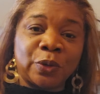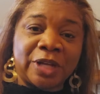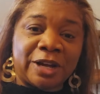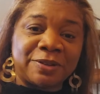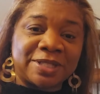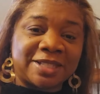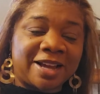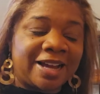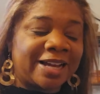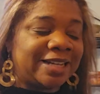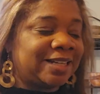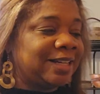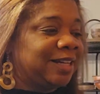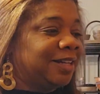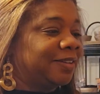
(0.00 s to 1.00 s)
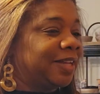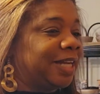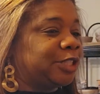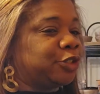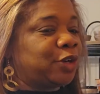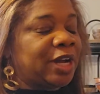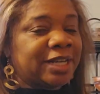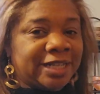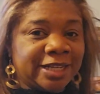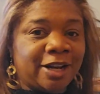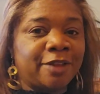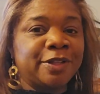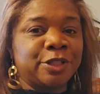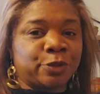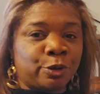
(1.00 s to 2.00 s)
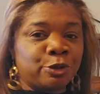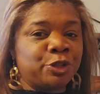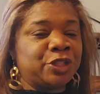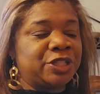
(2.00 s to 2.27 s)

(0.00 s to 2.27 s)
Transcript: cold outside, like trying to get all these